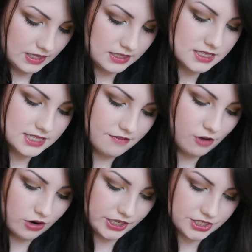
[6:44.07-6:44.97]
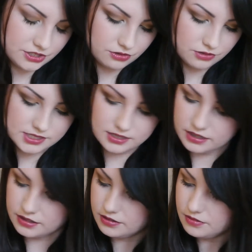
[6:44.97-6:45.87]
It does have orange tones,
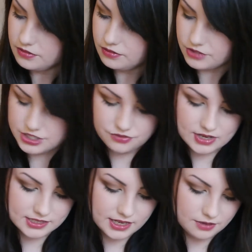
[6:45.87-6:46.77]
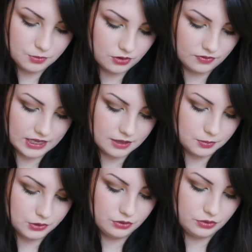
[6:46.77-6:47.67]
the Russian Red's kind of more of like a
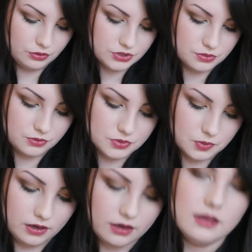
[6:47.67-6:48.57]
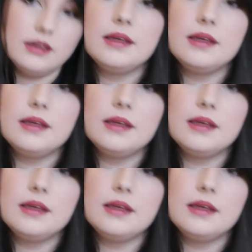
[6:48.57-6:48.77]
blue toned one